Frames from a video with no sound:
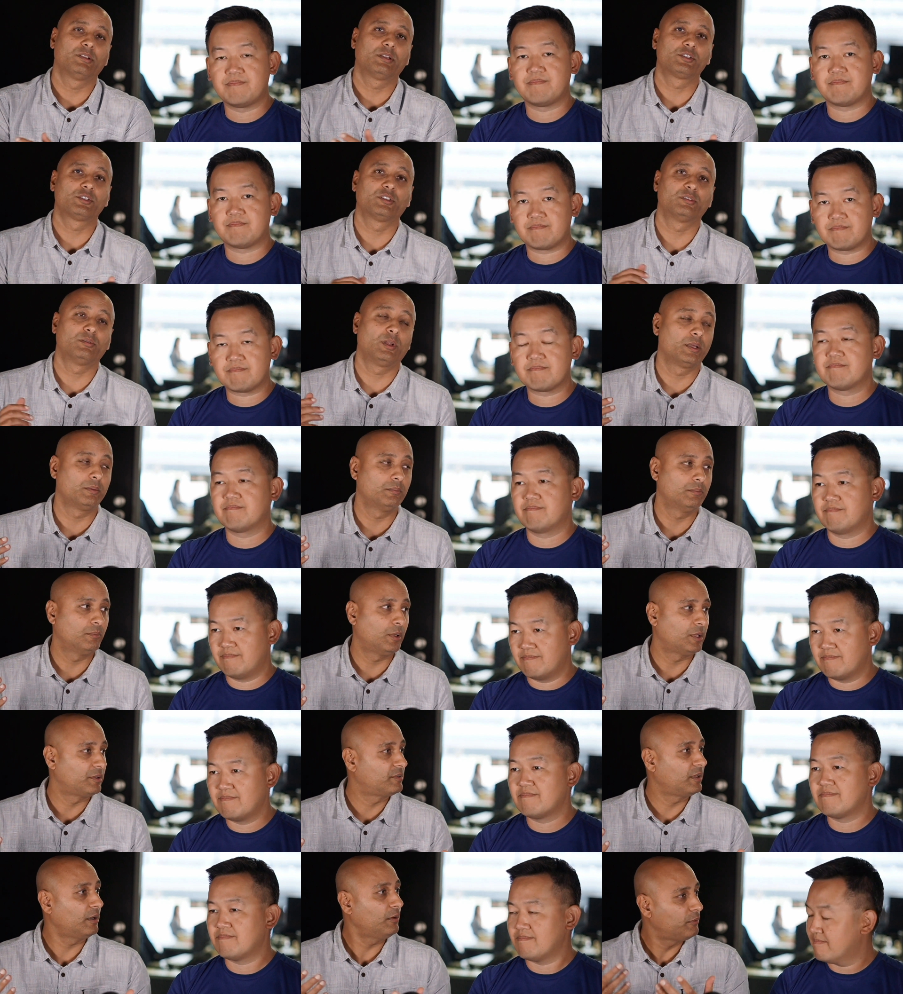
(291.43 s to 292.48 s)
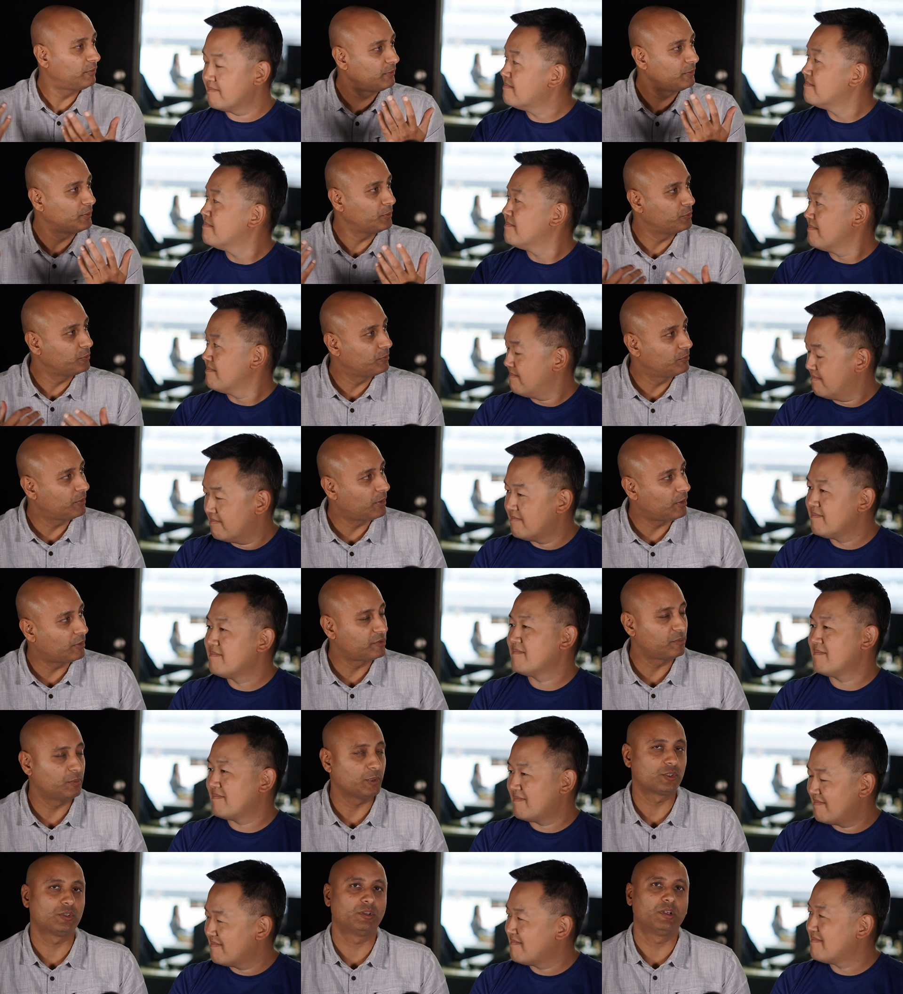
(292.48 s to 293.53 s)
Speaker 1: as like myself, who I uh,
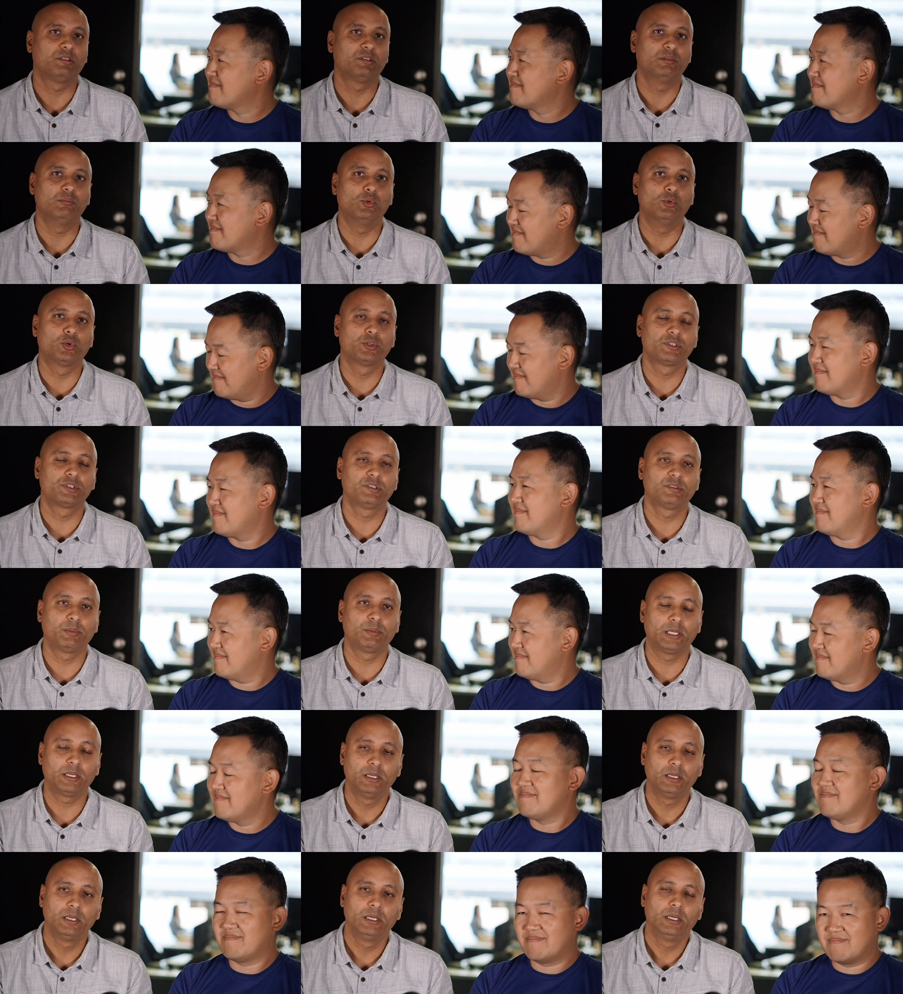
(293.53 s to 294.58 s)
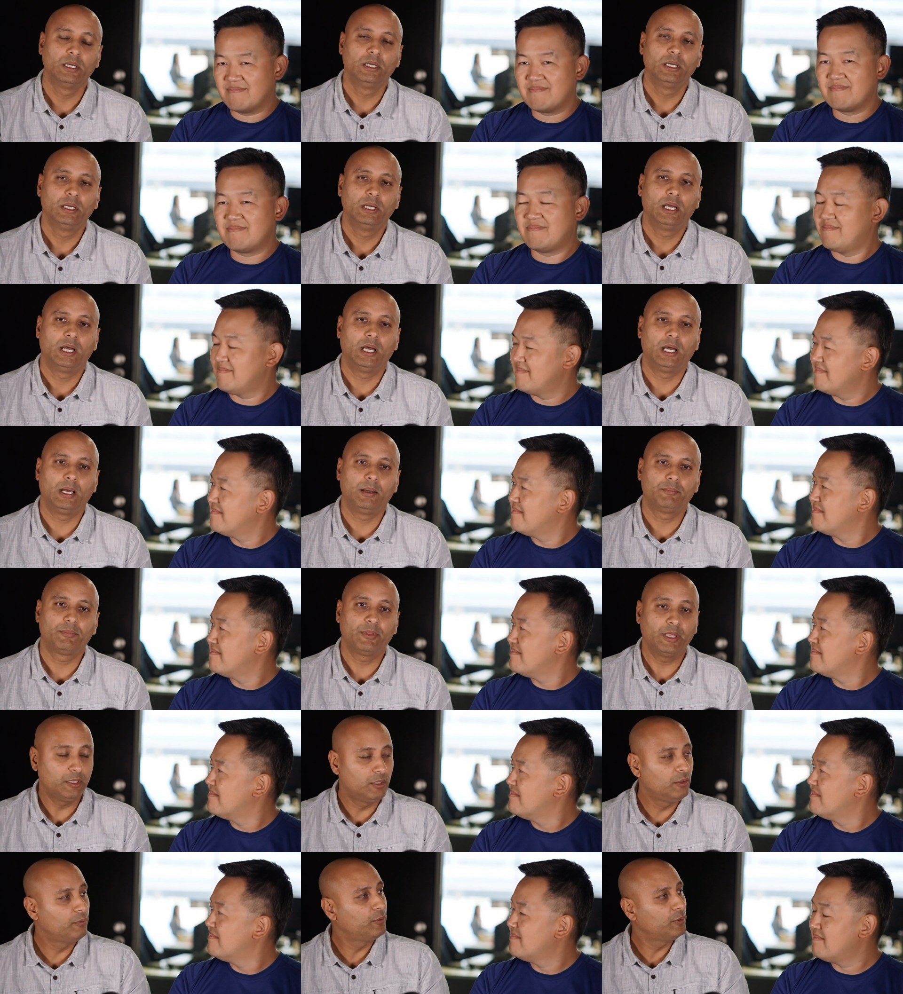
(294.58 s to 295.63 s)
specialize in mortgages. But um,
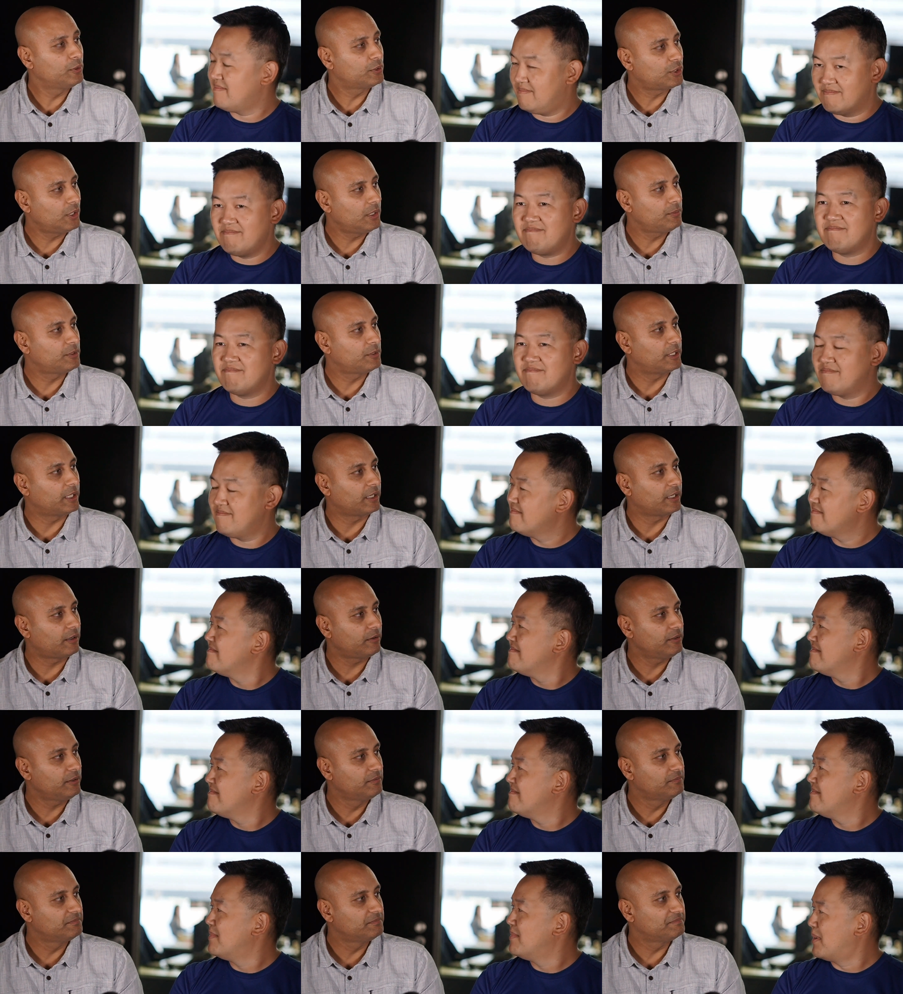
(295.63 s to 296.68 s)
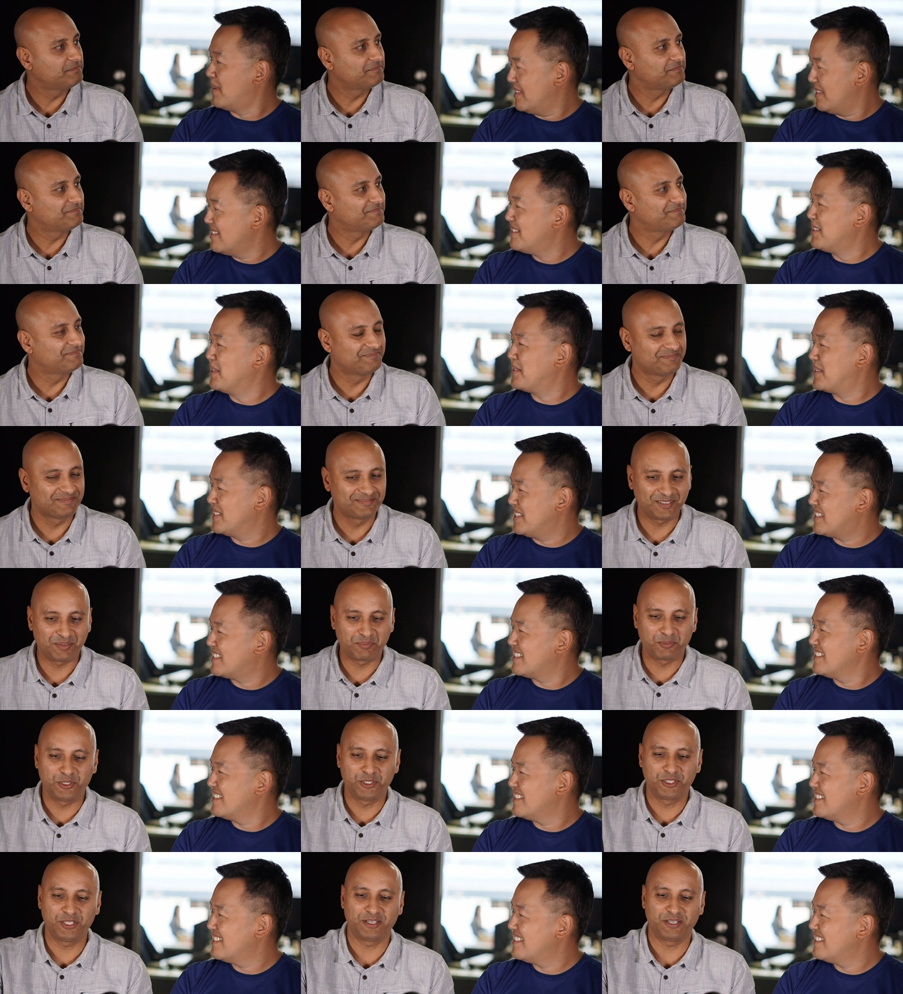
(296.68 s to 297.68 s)
thank you for your time today, Gary. All right, no worries. Appreciate it.